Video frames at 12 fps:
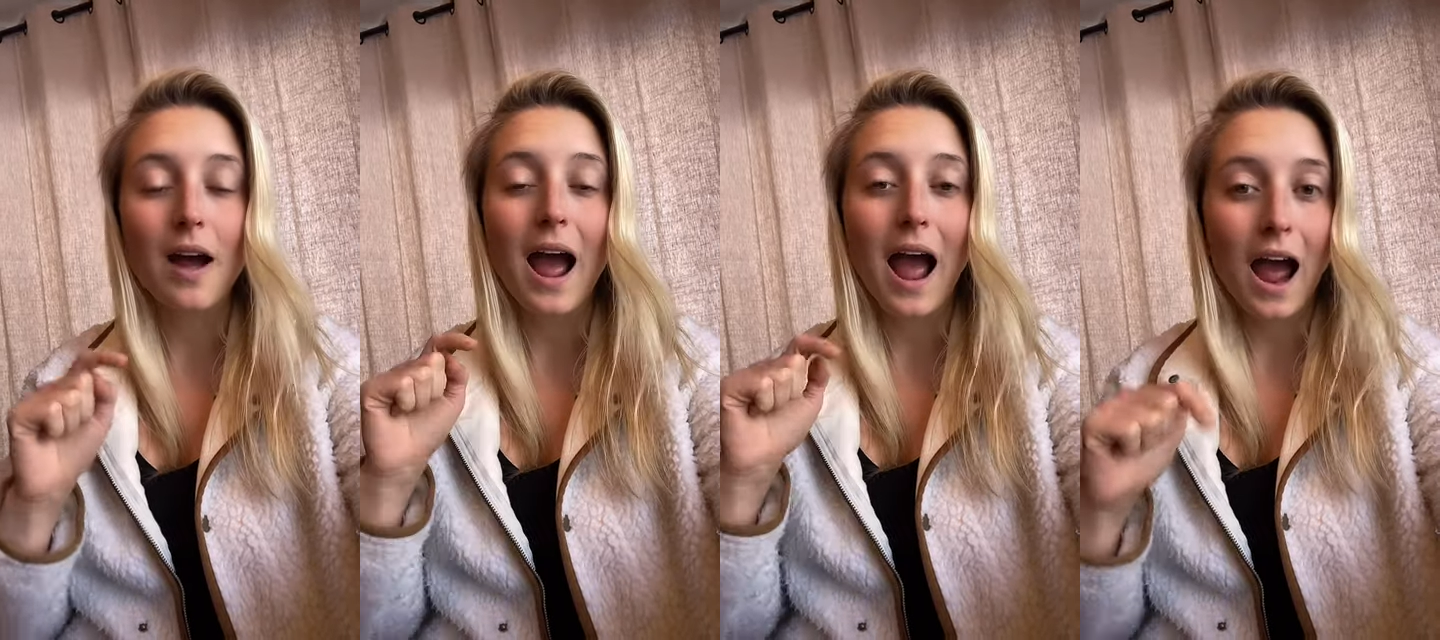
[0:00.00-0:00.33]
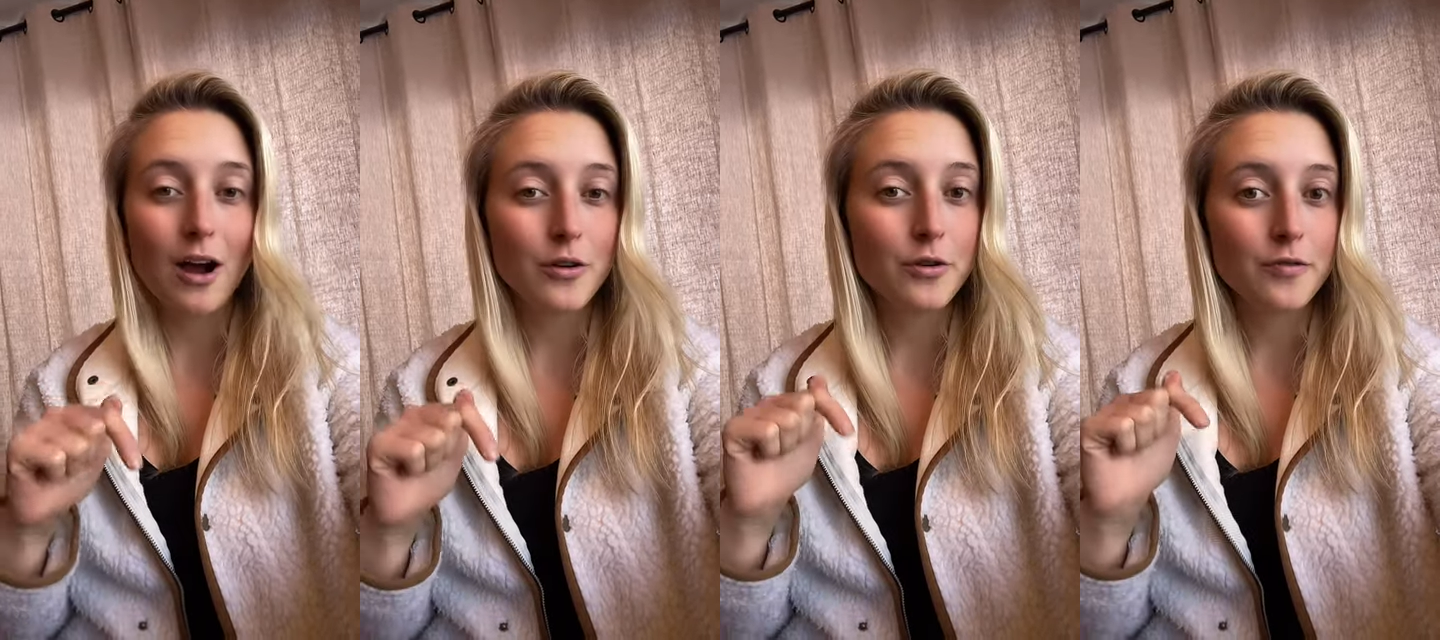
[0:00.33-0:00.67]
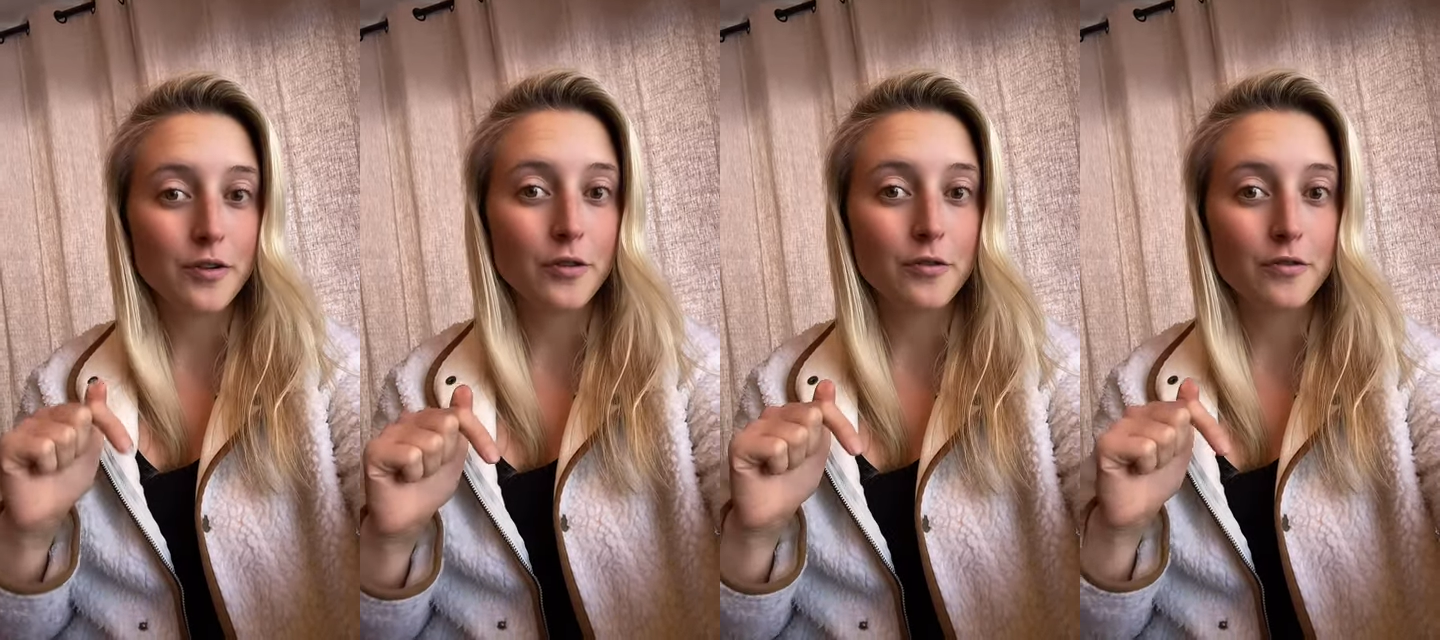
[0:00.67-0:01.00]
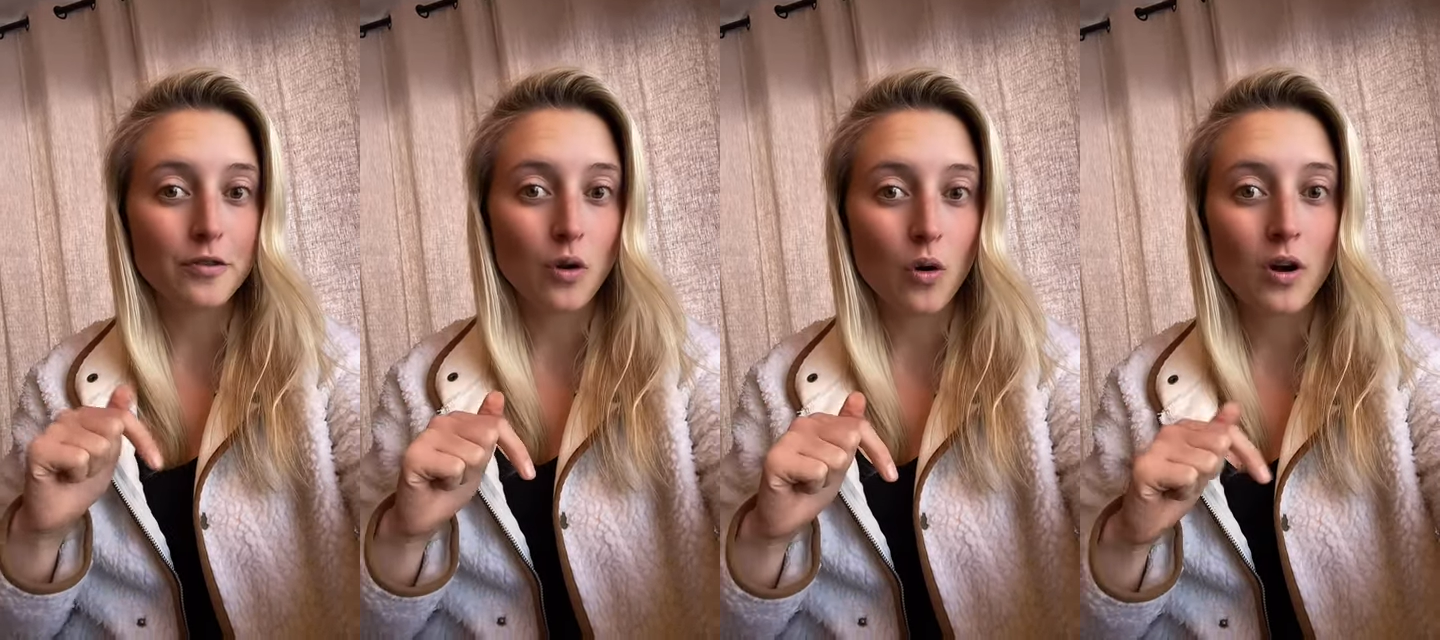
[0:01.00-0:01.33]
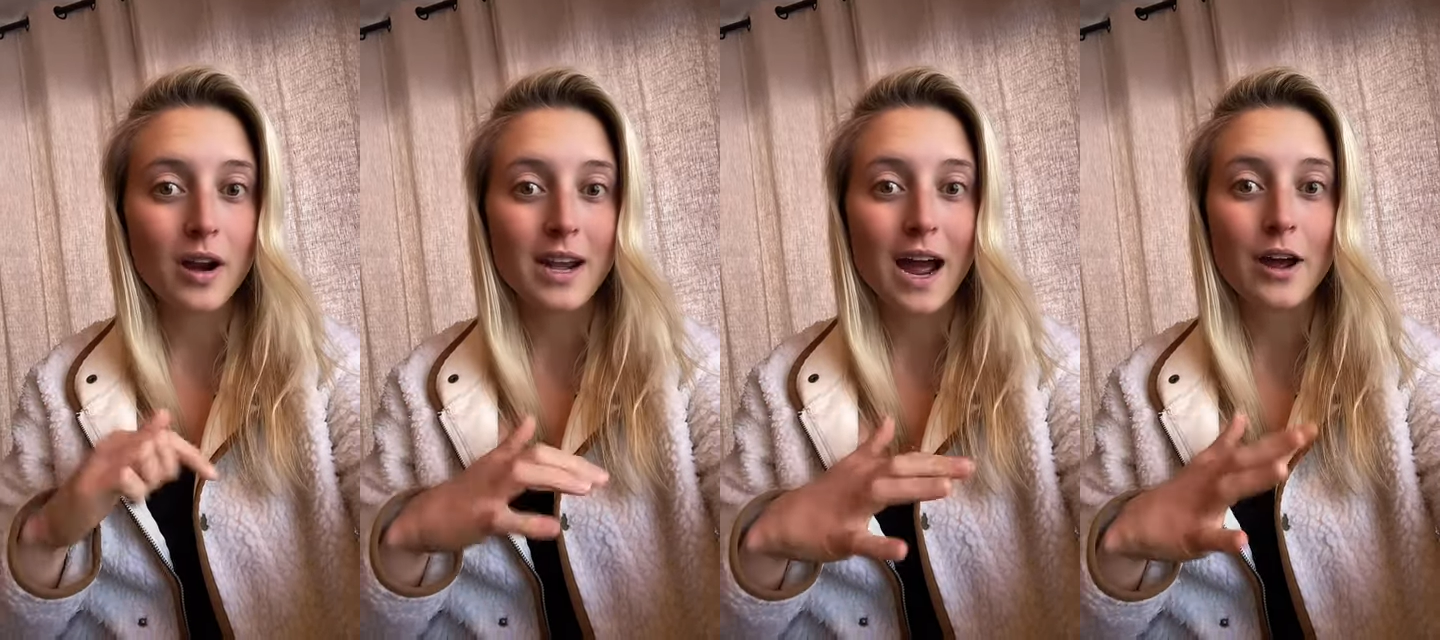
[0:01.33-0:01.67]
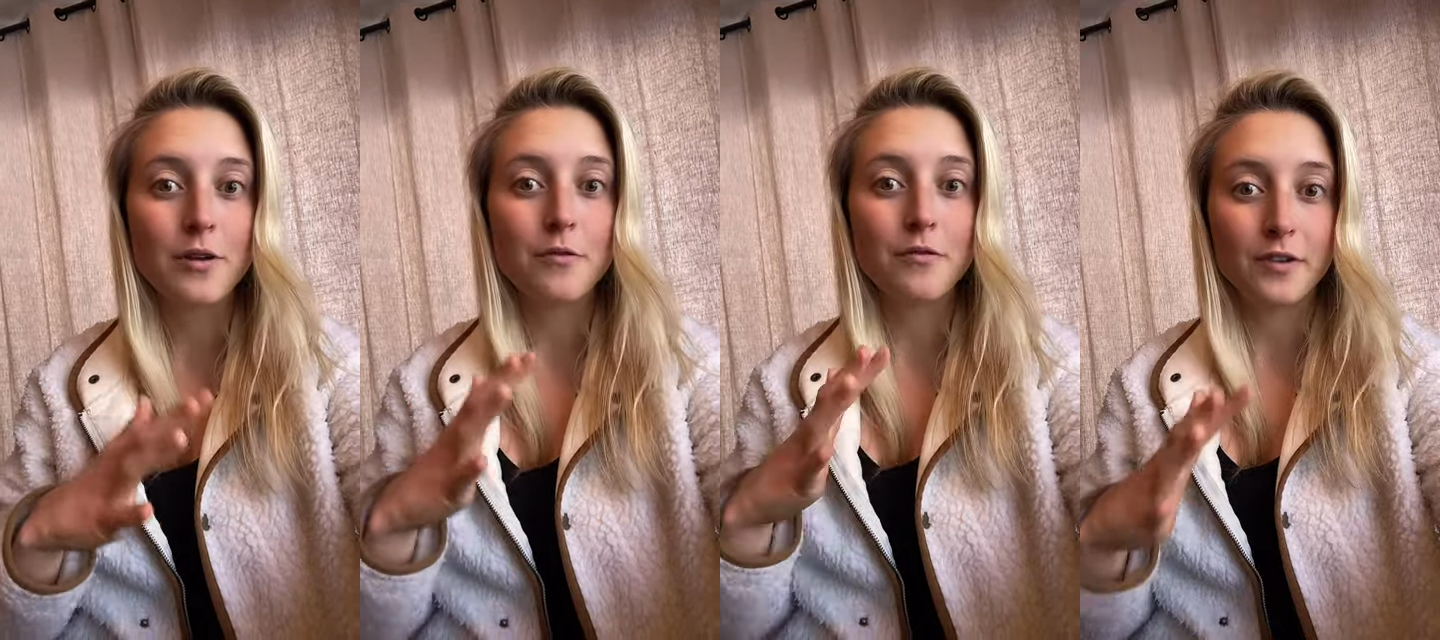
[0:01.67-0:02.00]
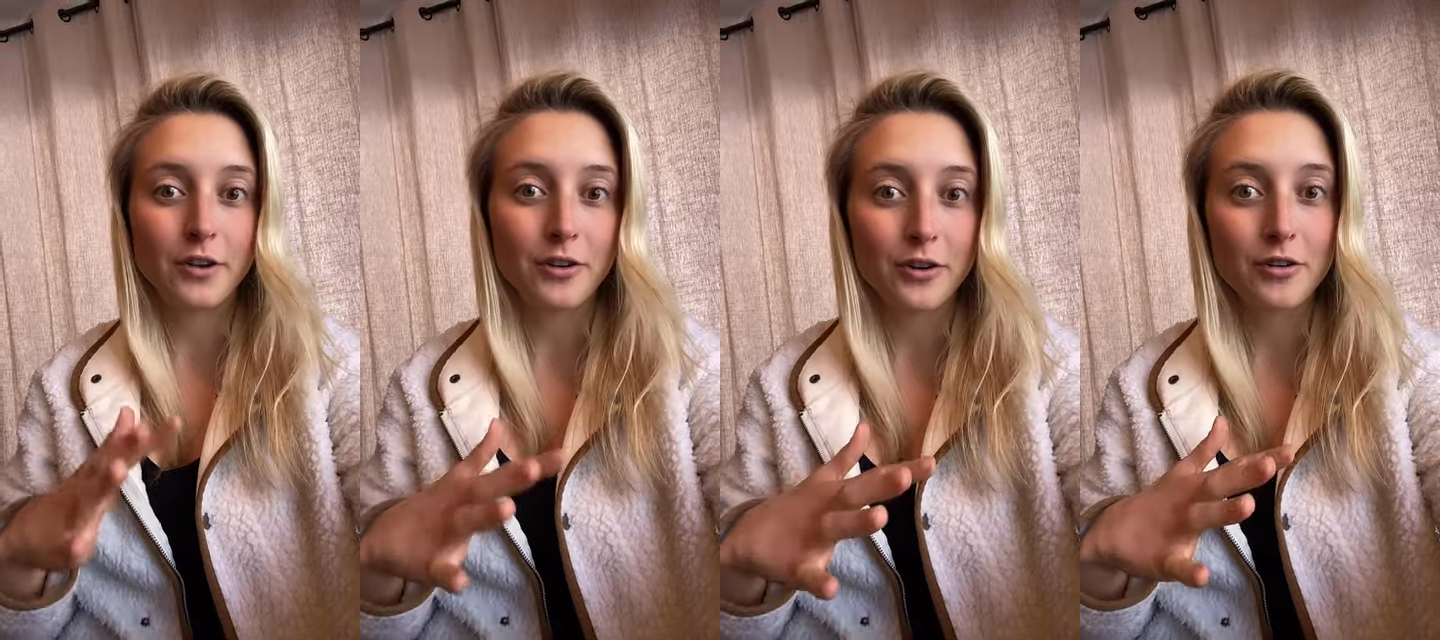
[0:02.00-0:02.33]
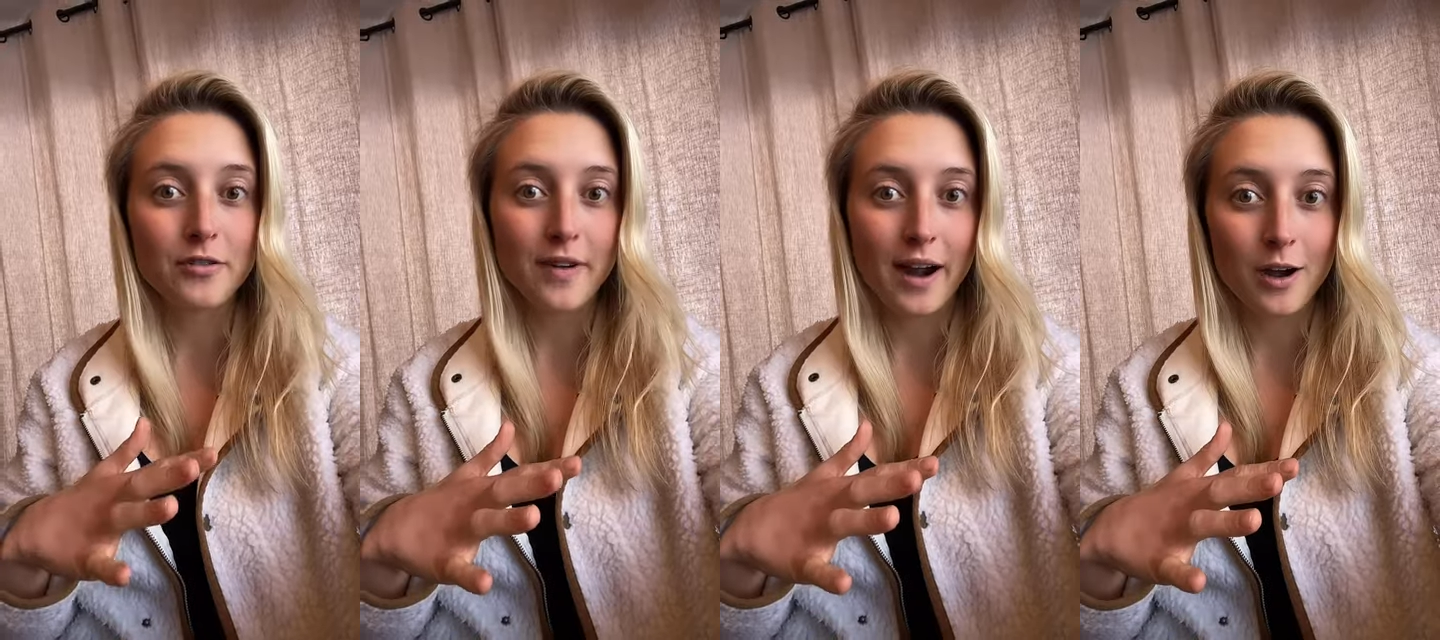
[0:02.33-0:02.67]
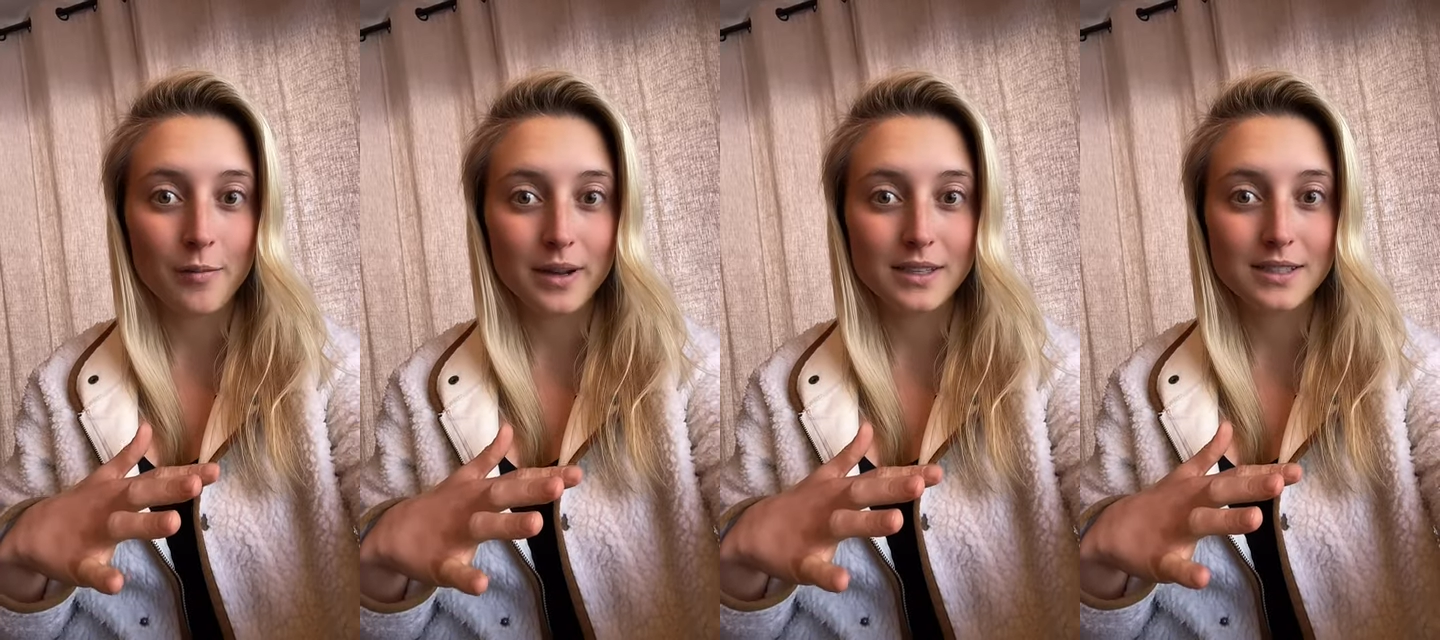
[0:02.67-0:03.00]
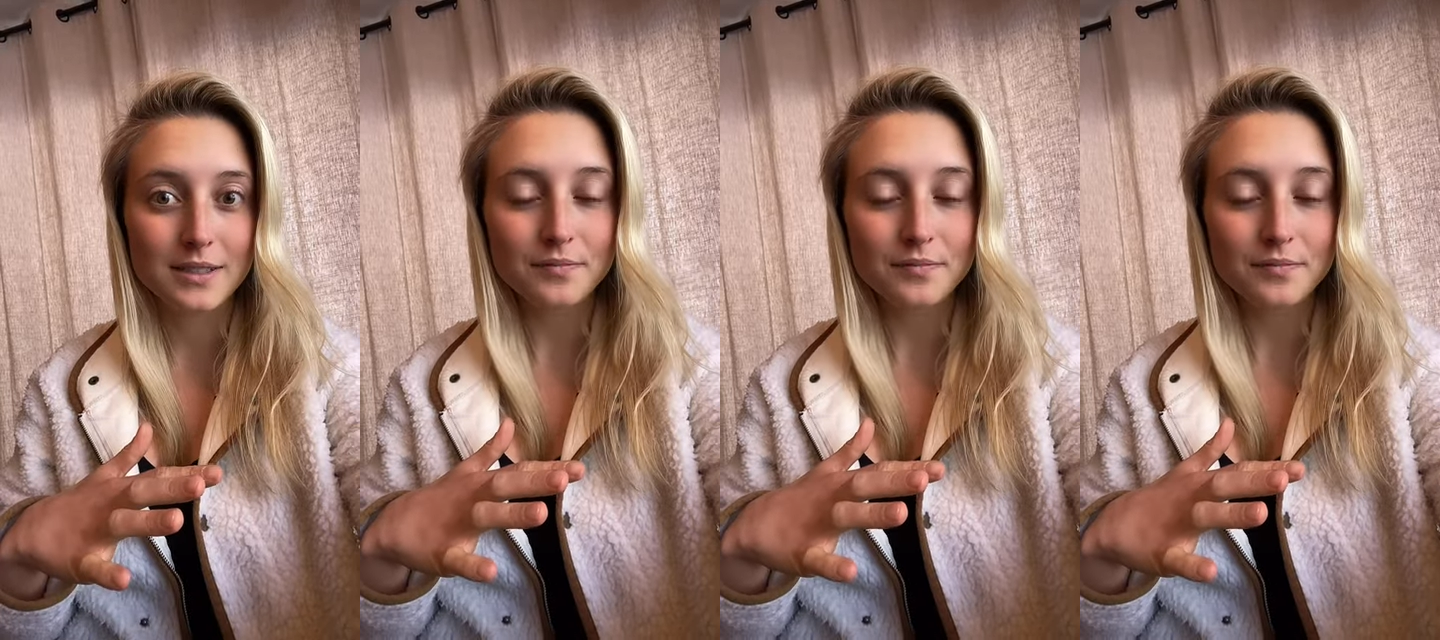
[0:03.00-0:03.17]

how you feel the floor and how you feel your environment.